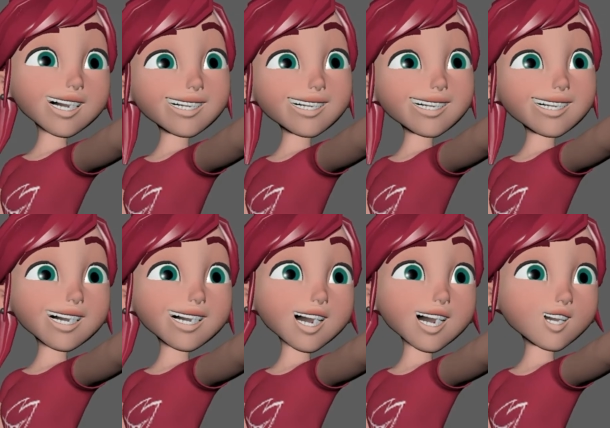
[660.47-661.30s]
a little
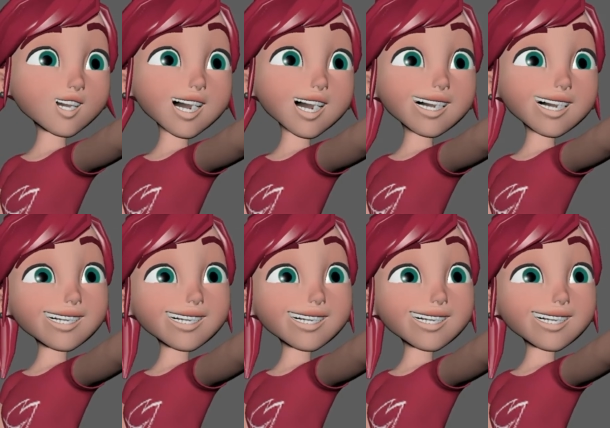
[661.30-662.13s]
jitter here on
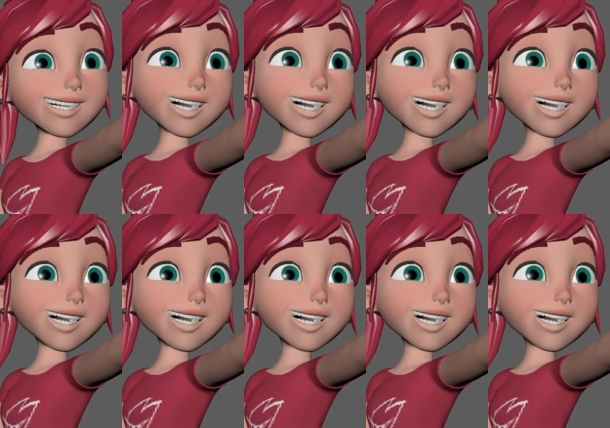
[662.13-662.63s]
the hand.